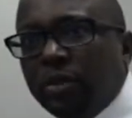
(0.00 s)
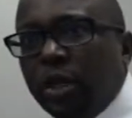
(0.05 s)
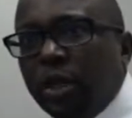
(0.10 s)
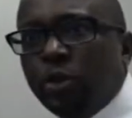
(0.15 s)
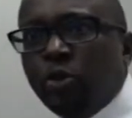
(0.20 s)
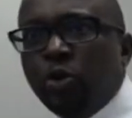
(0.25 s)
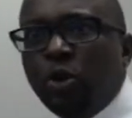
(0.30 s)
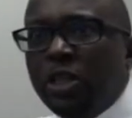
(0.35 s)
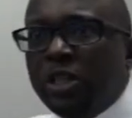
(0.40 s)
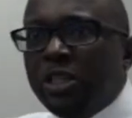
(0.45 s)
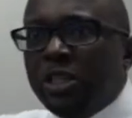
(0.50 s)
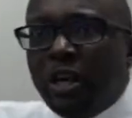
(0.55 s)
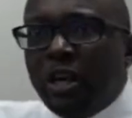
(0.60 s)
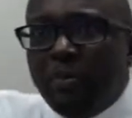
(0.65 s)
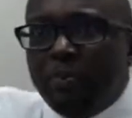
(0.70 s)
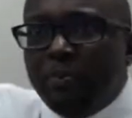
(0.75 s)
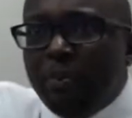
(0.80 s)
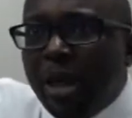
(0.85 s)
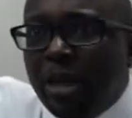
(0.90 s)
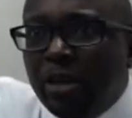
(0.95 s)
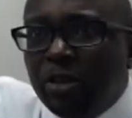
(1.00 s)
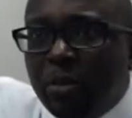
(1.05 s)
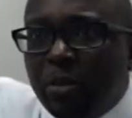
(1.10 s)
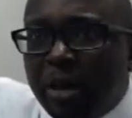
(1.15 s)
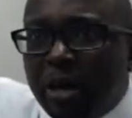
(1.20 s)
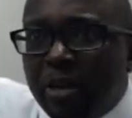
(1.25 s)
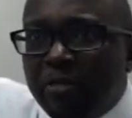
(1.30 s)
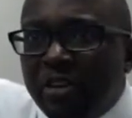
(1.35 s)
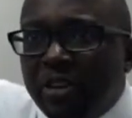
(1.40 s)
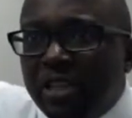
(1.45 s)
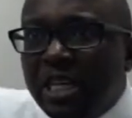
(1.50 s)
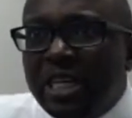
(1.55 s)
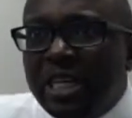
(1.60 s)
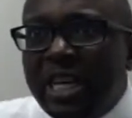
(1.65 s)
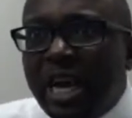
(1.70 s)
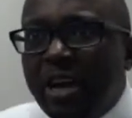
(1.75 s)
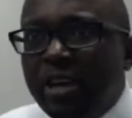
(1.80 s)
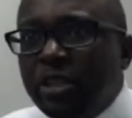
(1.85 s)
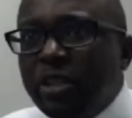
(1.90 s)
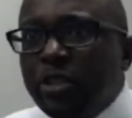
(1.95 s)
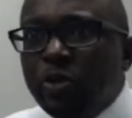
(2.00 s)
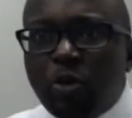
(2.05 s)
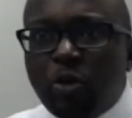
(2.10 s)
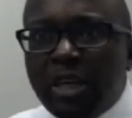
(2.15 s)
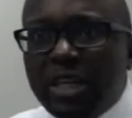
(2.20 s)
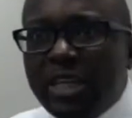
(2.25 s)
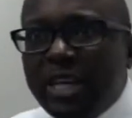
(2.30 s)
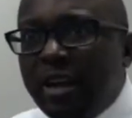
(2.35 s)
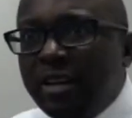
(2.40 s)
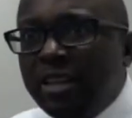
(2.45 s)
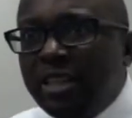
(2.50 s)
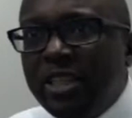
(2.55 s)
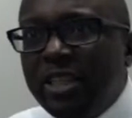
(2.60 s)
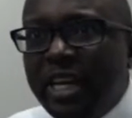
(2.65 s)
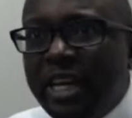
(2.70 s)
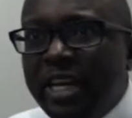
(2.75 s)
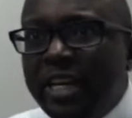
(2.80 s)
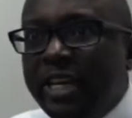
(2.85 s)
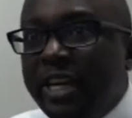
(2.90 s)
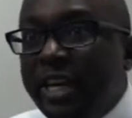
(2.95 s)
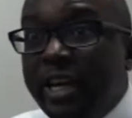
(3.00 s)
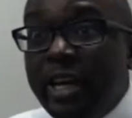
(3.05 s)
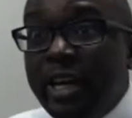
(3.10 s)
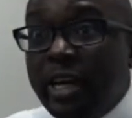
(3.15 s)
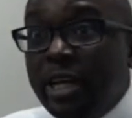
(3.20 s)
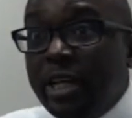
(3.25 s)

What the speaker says: So instead of paying somebody $15,000, $20,000 here and there,